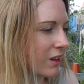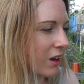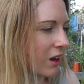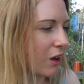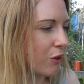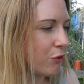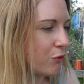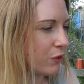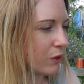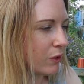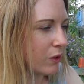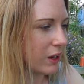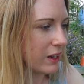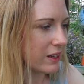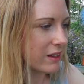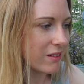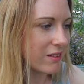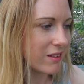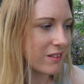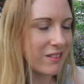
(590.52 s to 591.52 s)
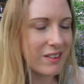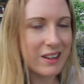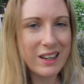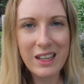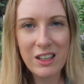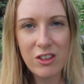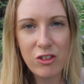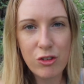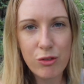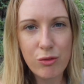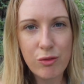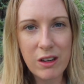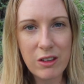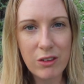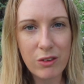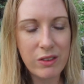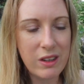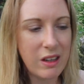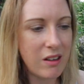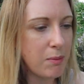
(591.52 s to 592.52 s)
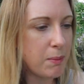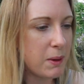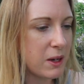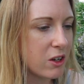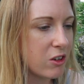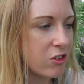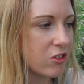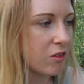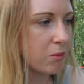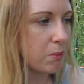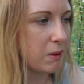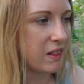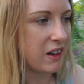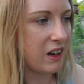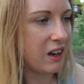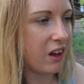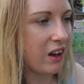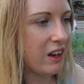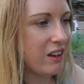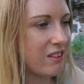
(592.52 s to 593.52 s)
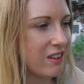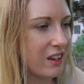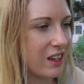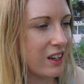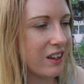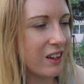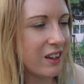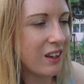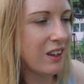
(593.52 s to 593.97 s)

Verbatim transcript: I feel like there's a tinge of red on this, but it could just be the lighting.